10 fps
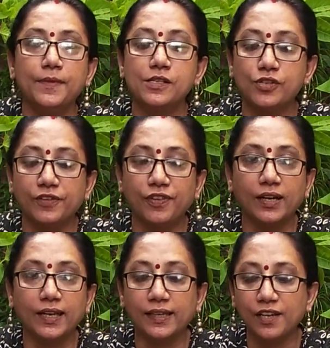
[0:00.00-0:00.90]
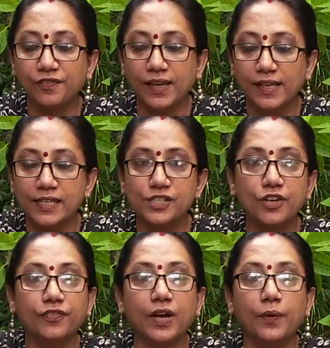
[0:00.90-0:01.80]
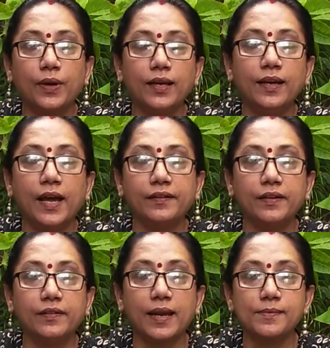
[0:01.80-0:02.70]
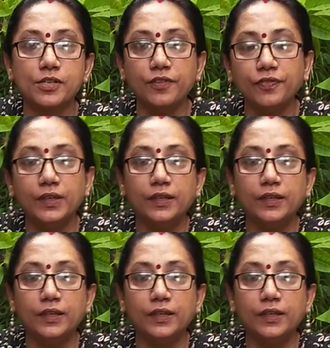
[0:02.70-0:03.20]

So if you are taking 5 kg of cow dung, 100 grams of